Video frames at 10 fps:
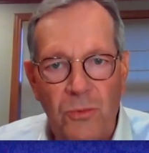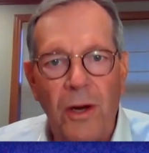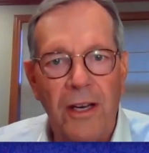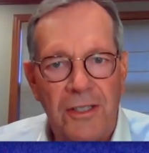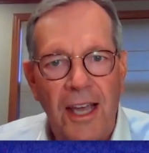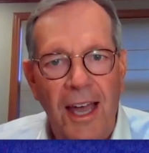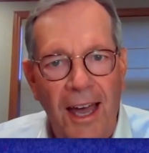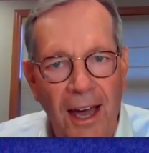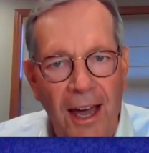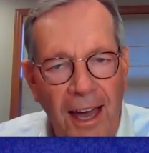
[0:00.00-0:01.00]
One is,
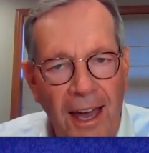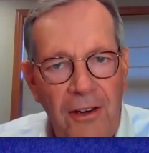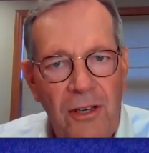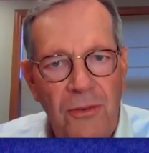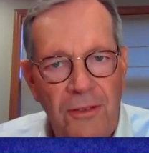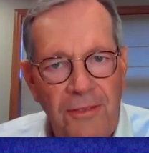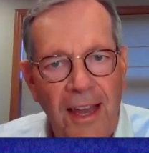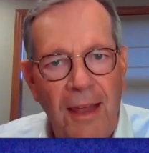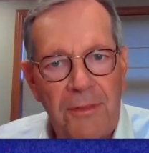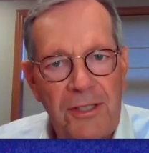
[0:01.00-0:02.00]
how do you
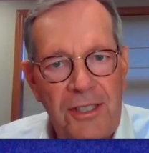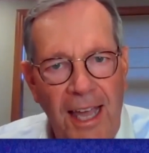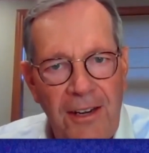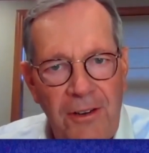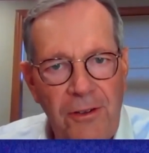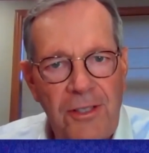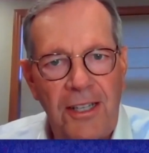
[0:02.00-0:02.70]
develop standards?